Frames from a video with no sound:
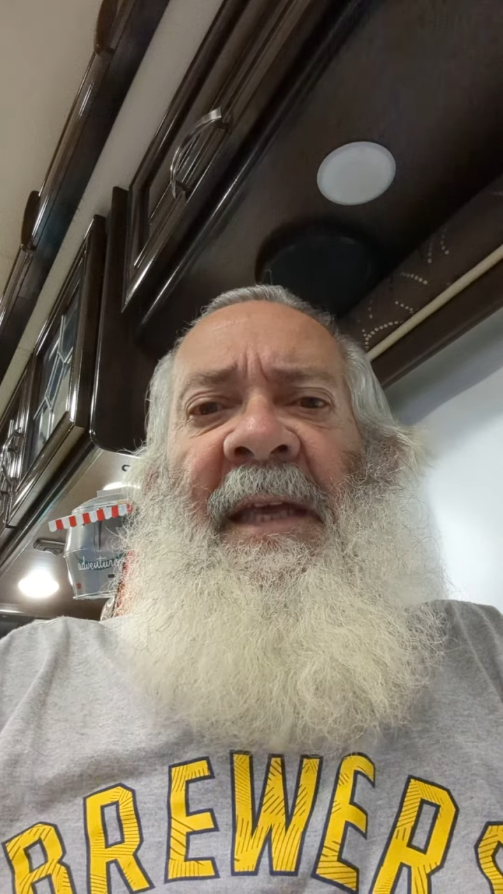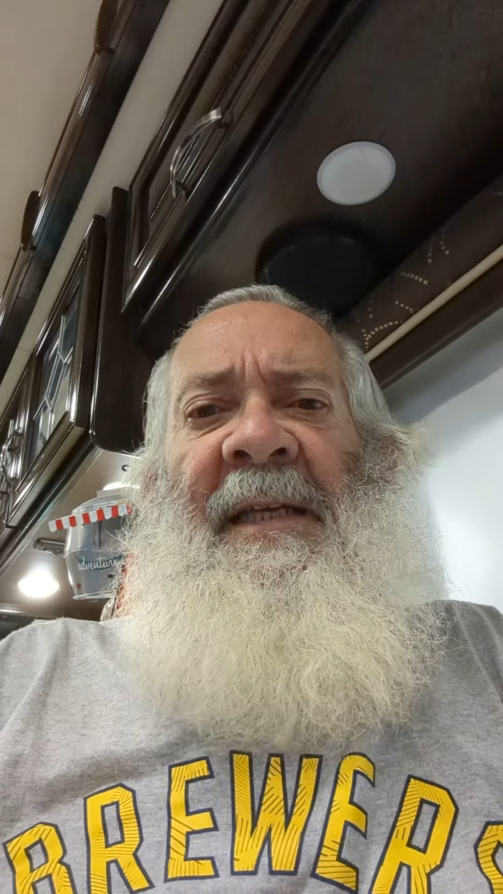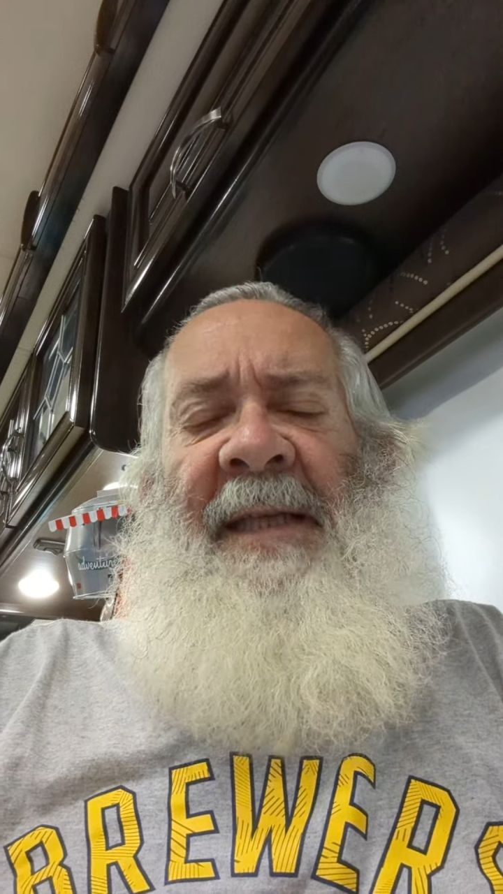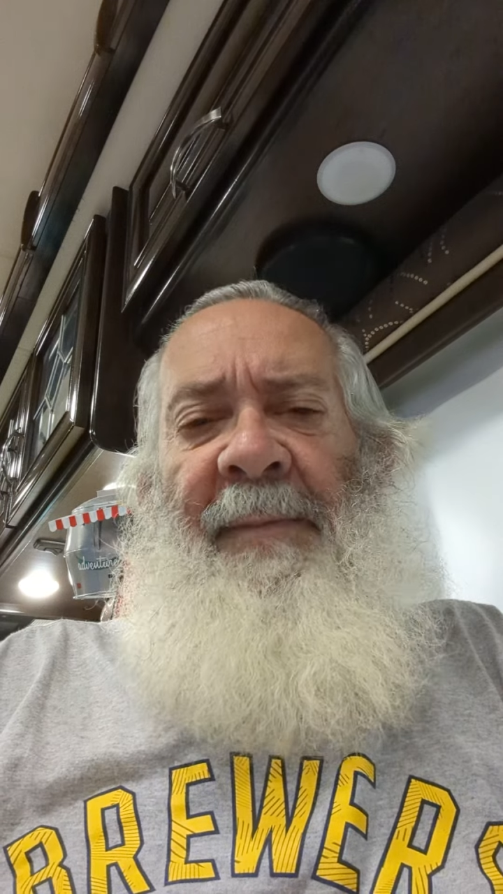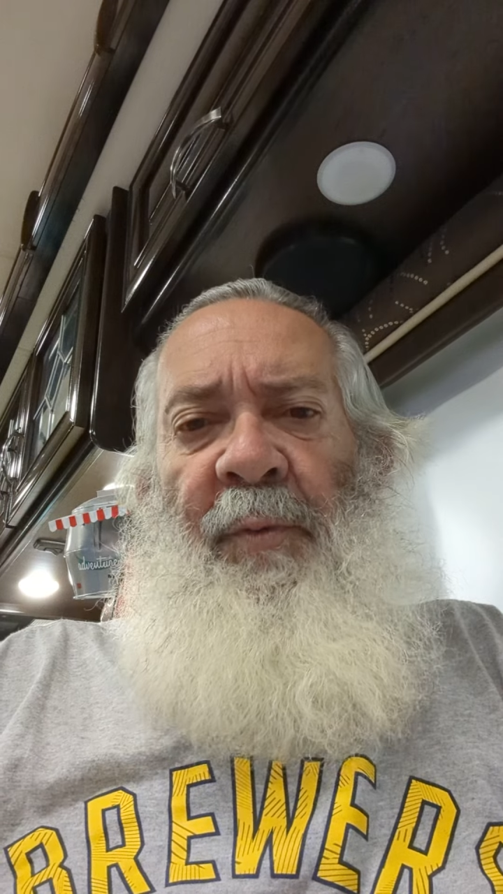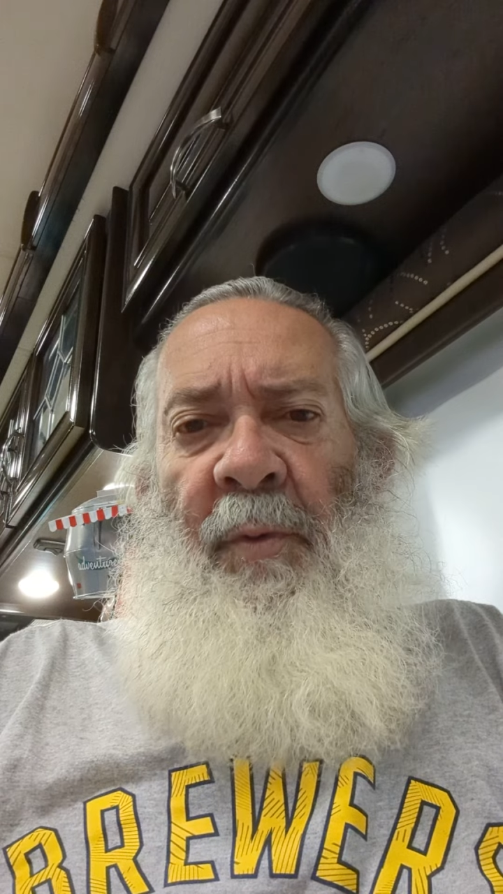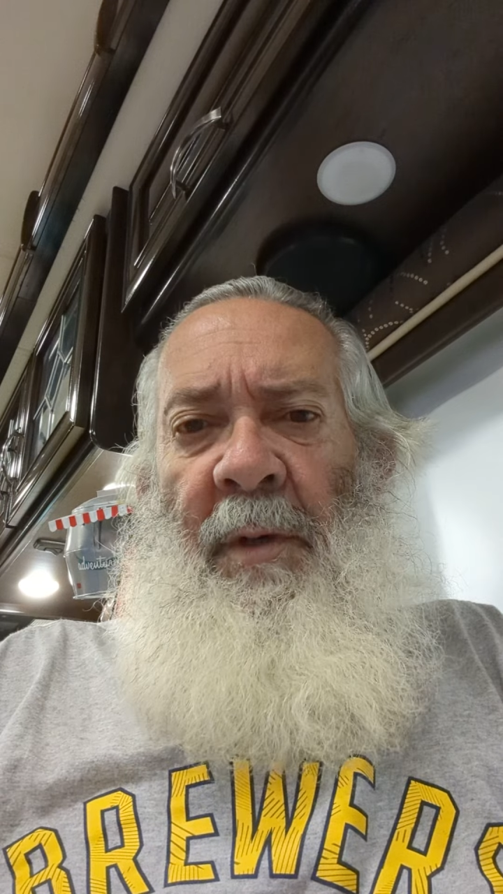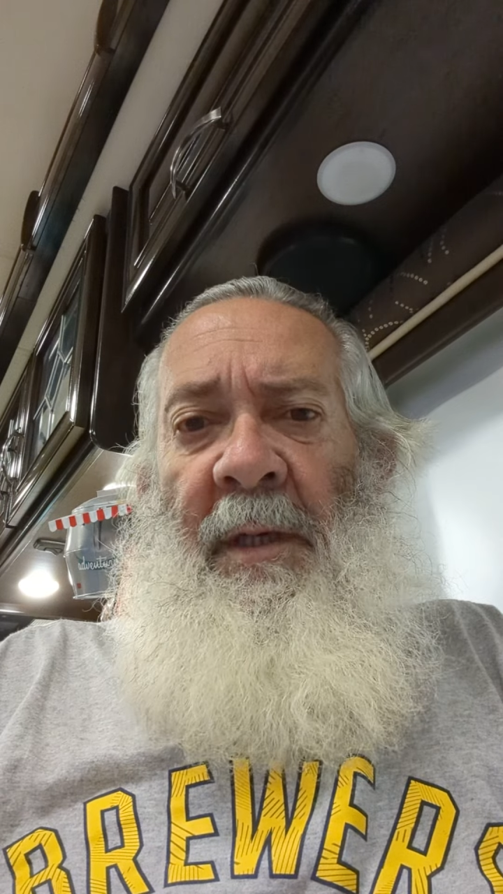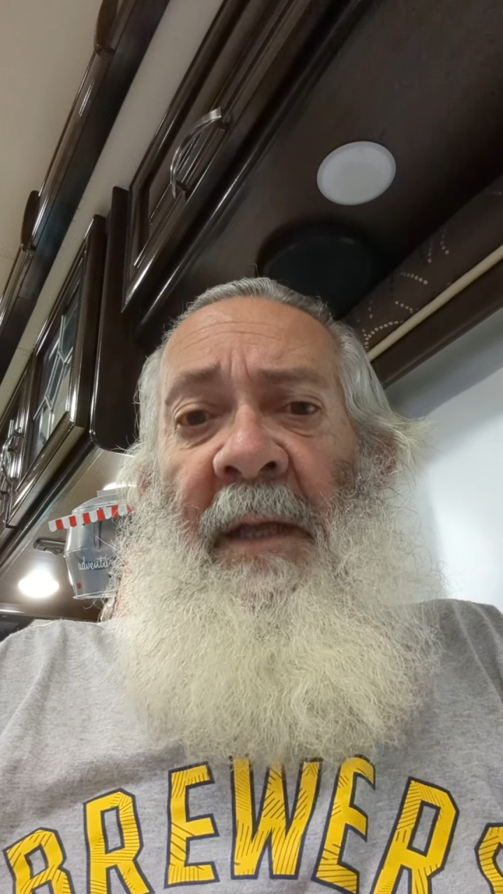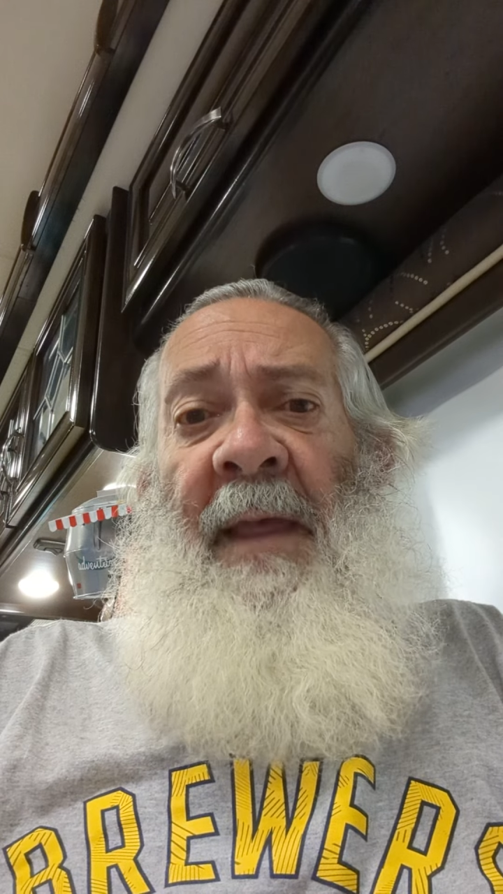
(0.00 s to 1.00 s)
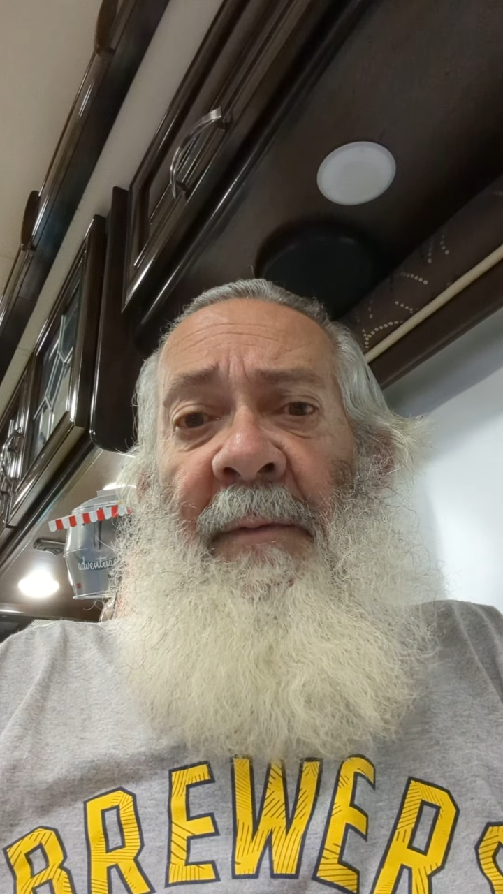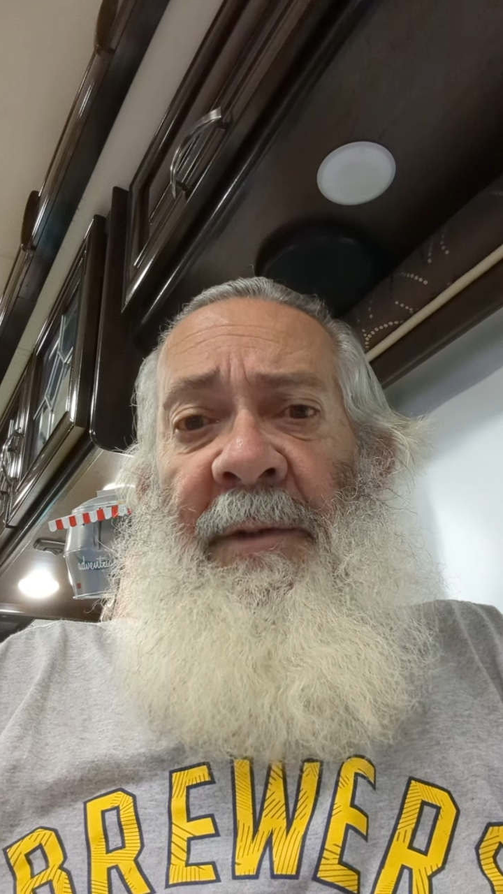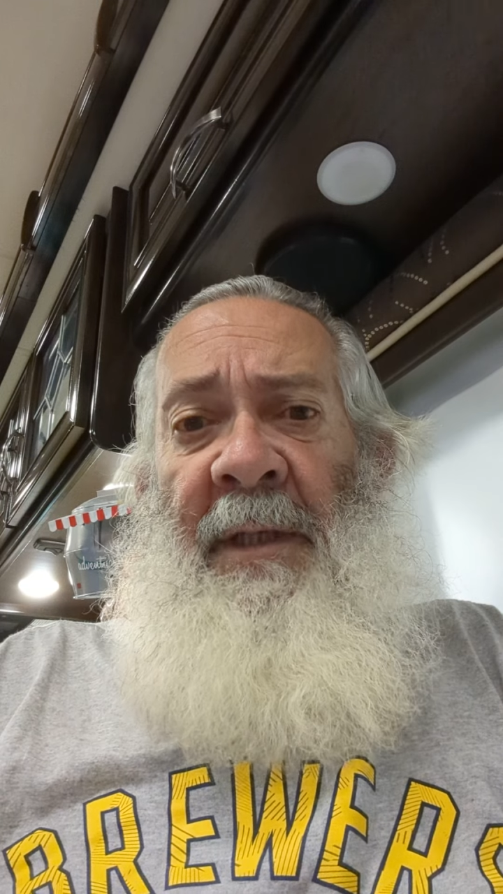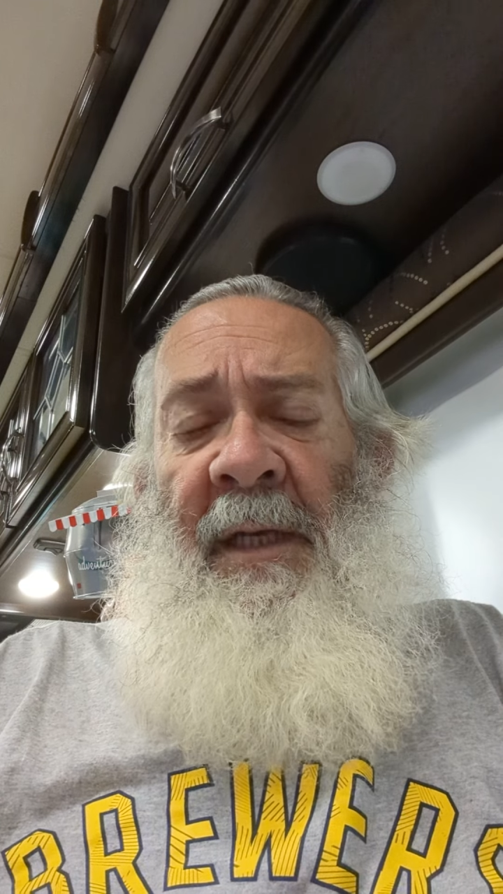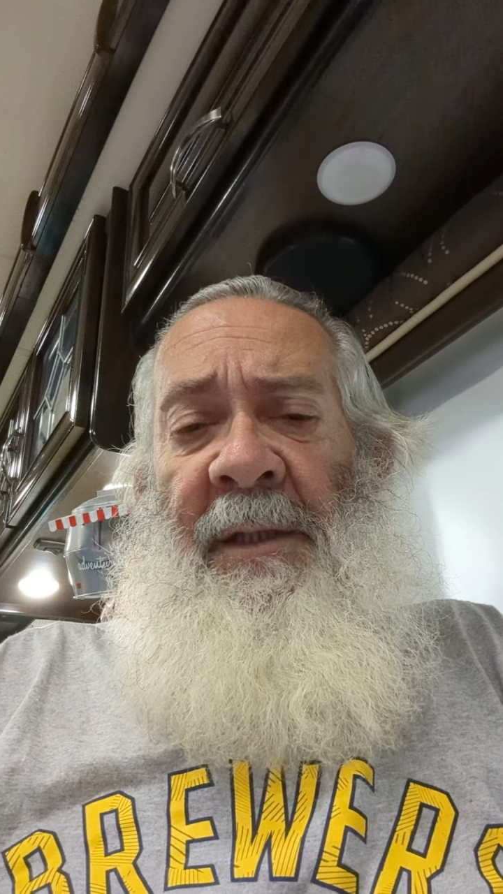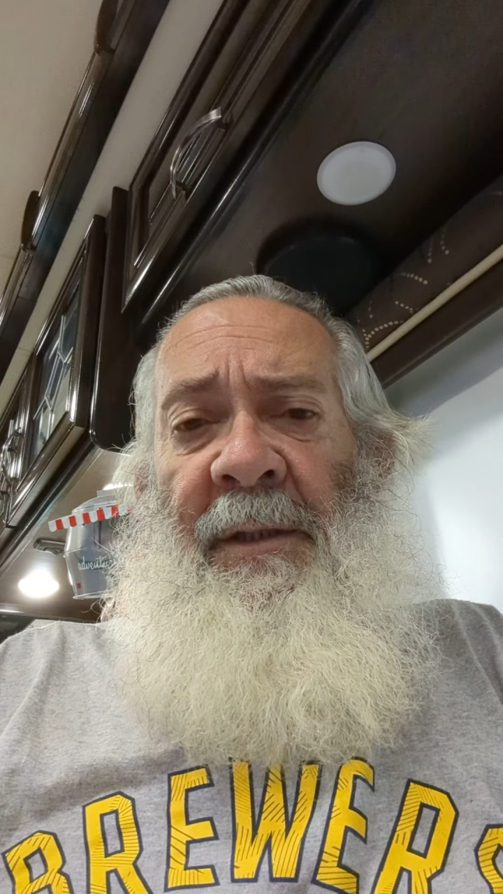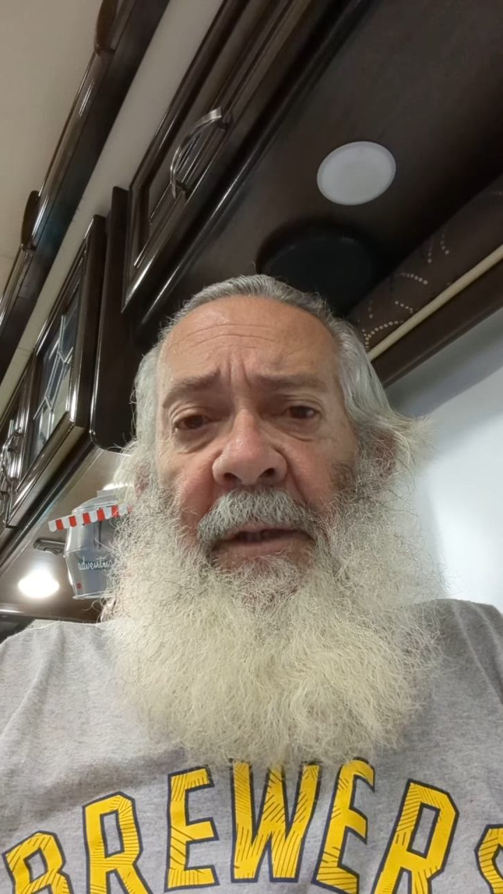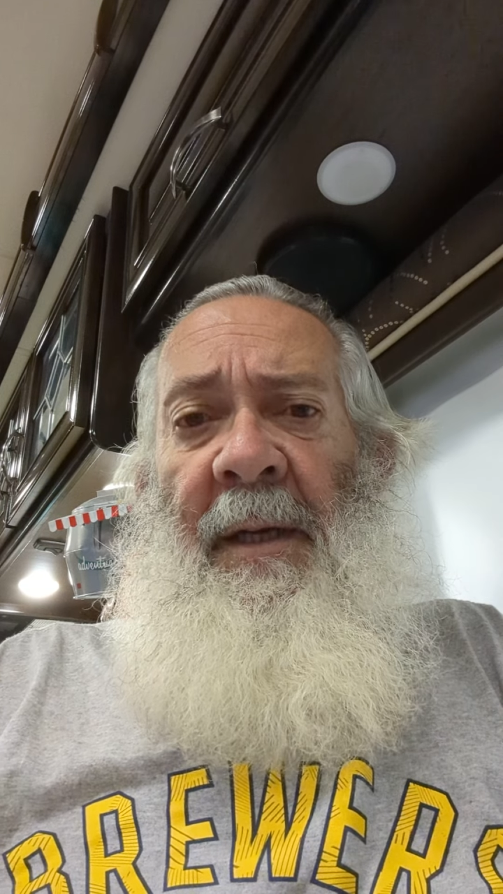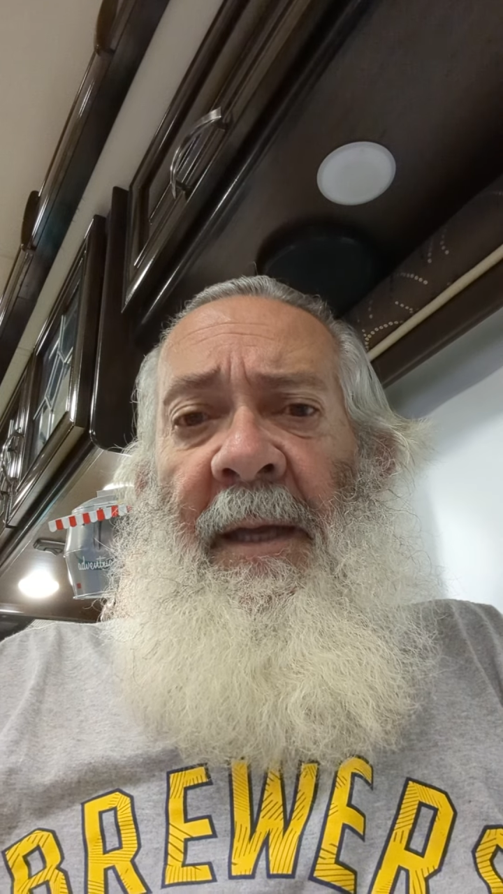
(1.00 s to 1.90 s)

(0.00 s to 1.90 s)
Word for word: except one, and that was Custer.